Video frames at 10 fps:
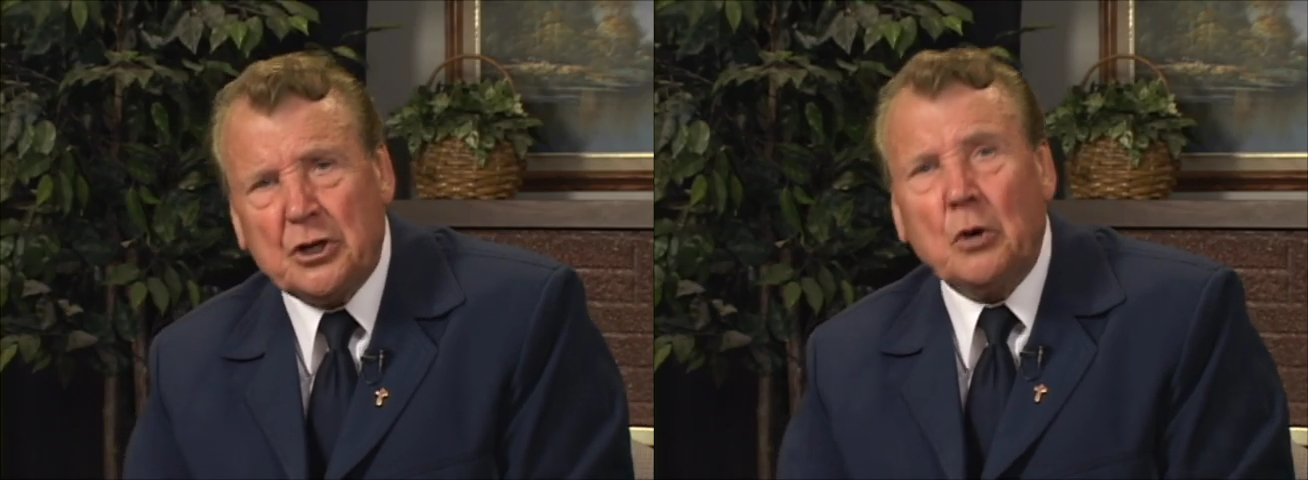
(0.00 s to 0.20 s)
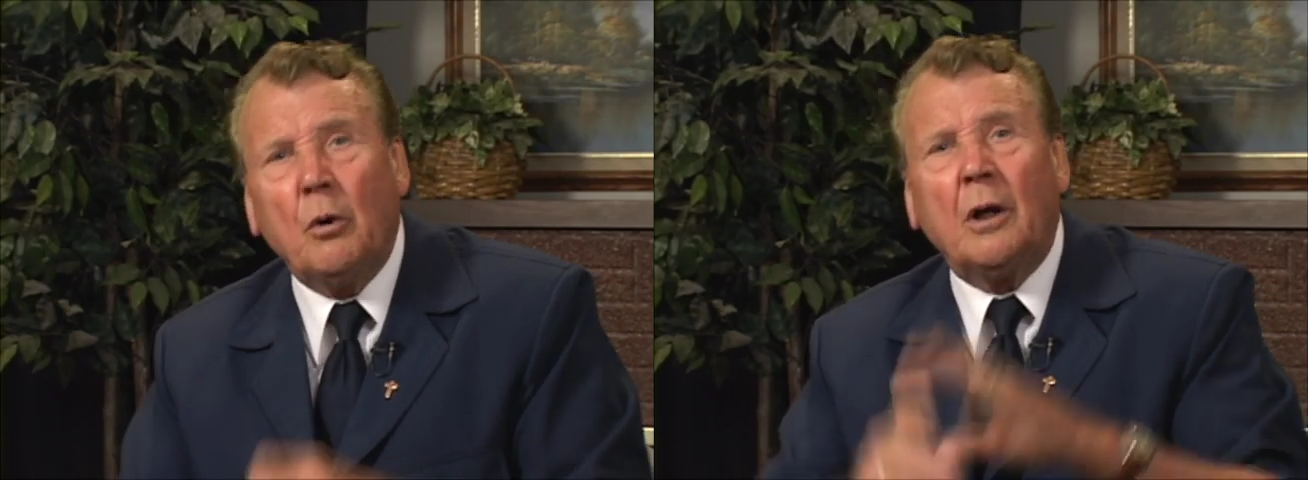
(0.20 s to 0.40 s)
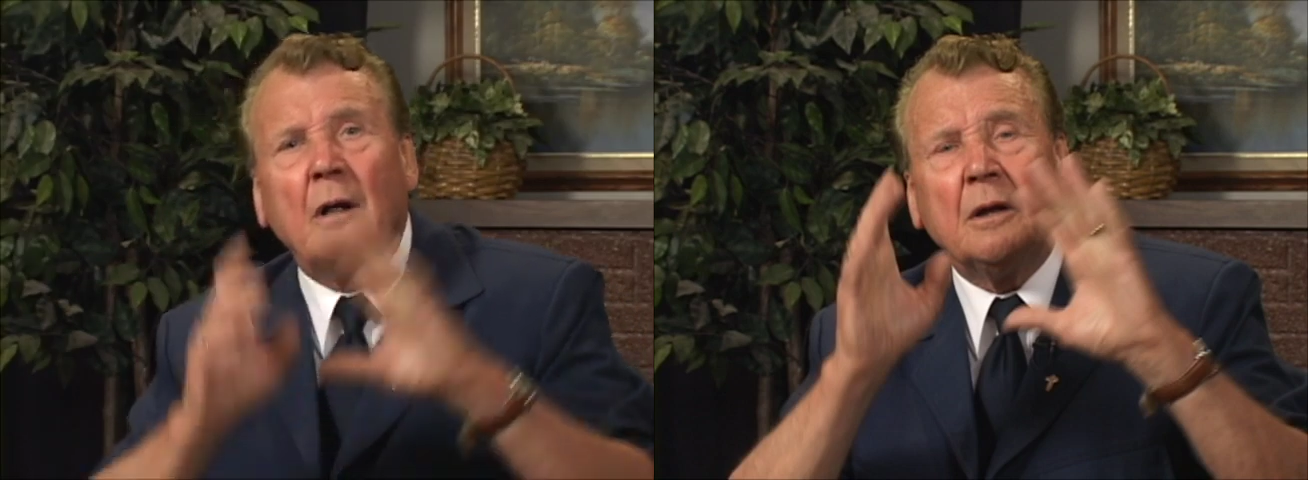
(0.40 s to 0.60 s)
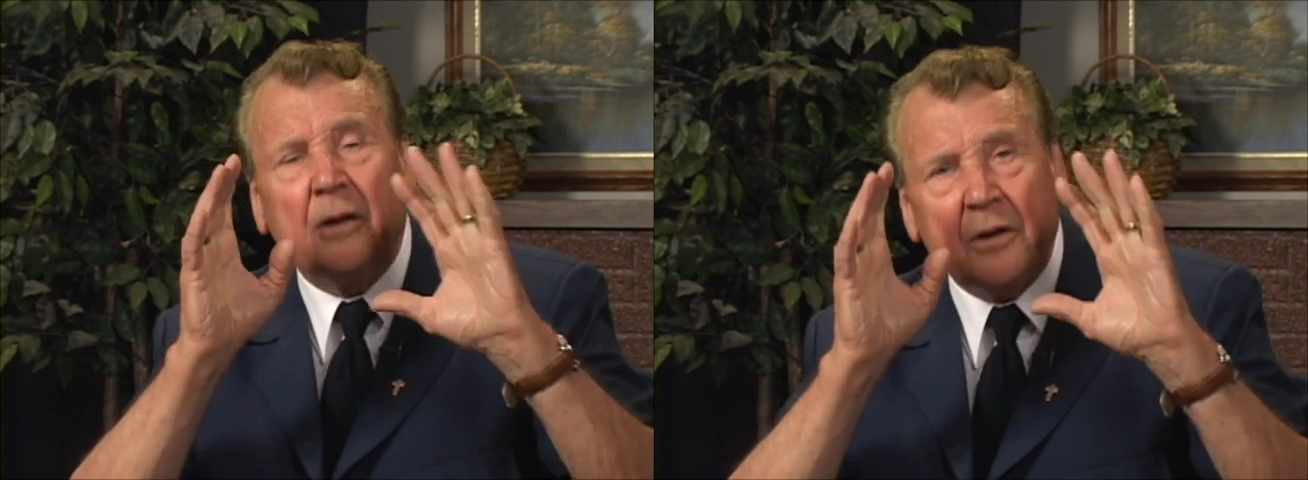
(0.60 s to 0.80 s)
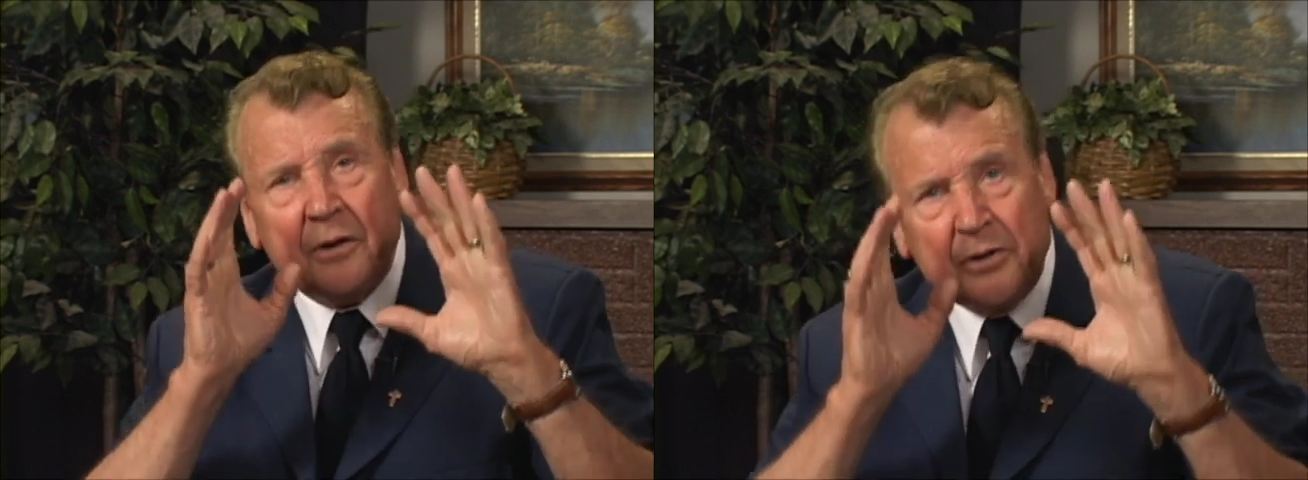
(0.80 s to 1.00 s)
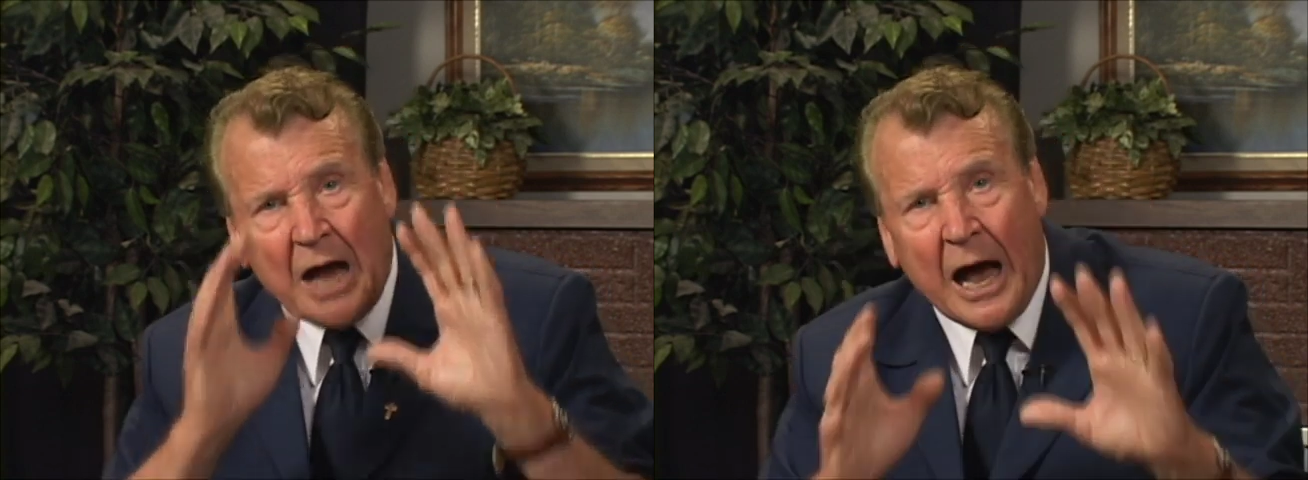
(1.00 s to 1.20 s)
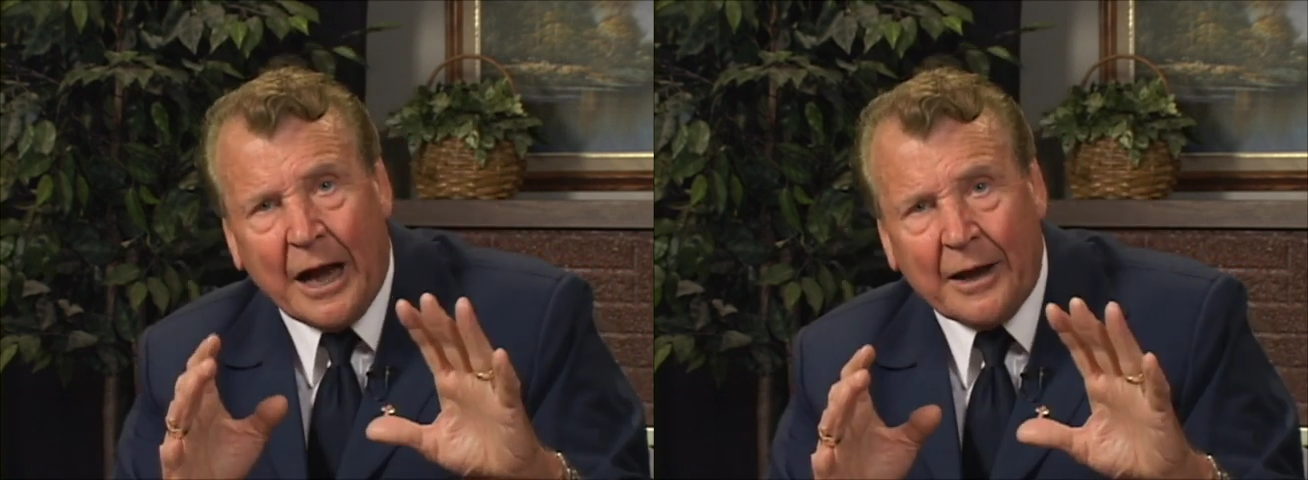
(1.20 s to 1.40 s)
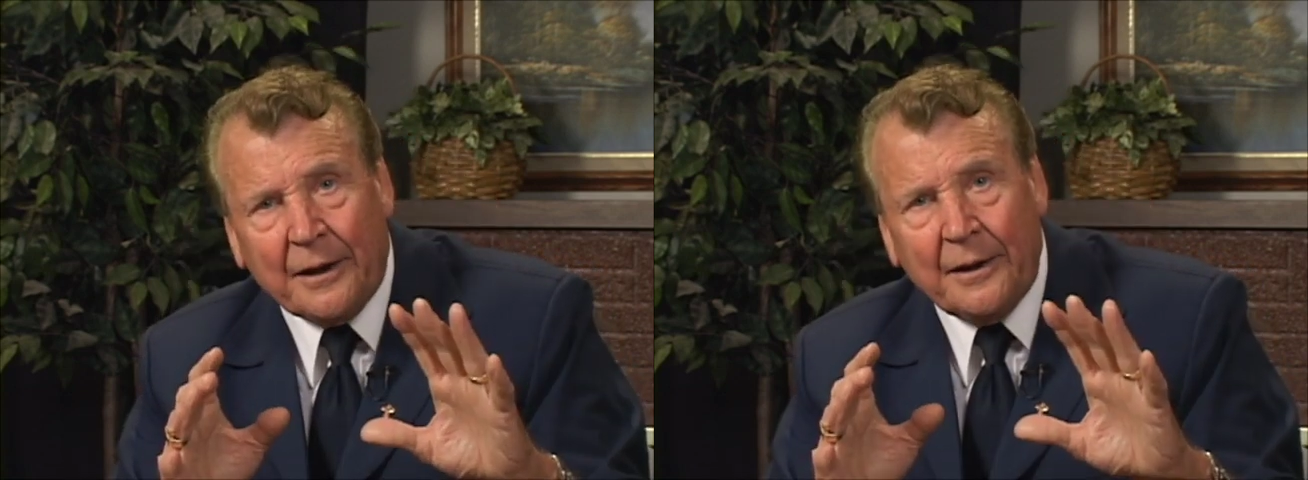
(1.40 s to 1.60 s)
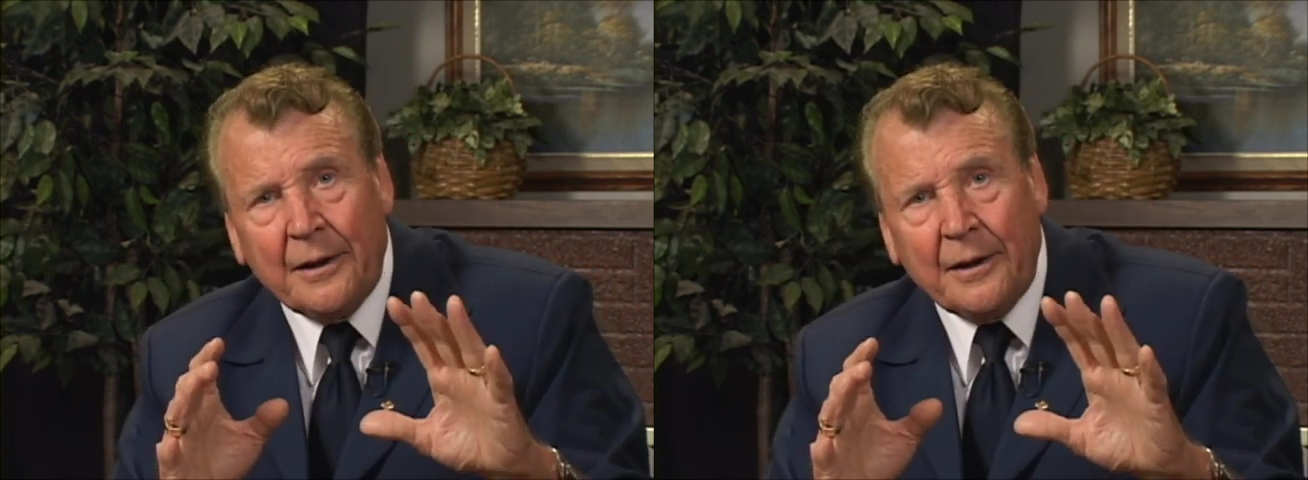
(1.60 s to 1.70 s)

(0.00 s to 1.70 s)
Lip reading: you will die.